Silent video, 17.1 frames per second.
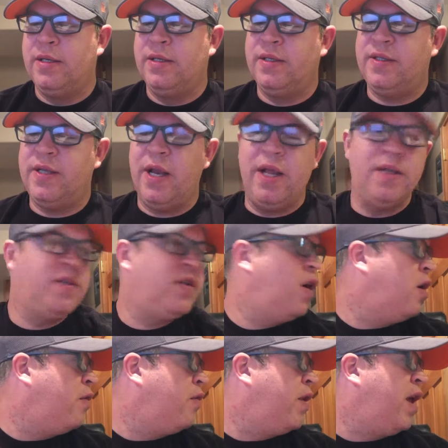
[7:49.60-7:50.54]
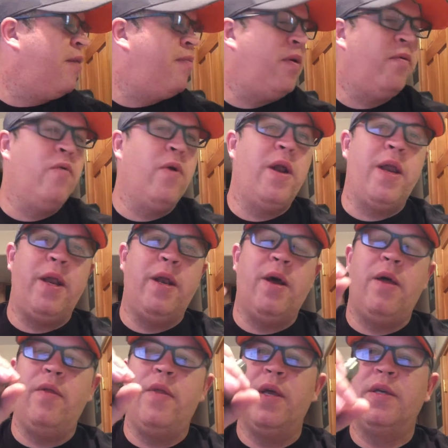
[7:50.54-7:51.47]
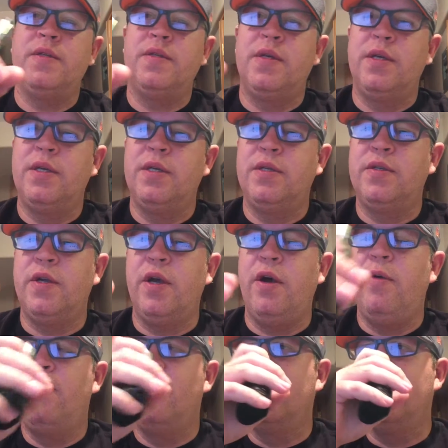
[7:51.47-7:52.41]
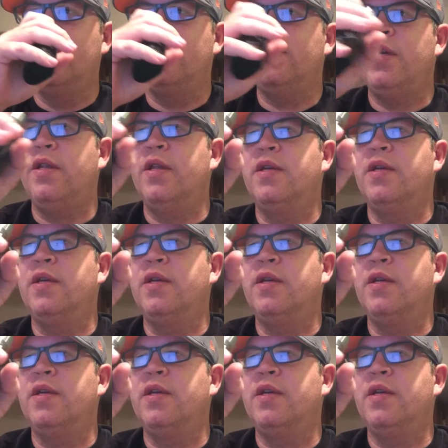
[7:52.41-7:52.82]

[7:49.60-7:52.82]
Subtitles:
settings are that I've been running on this. So let's see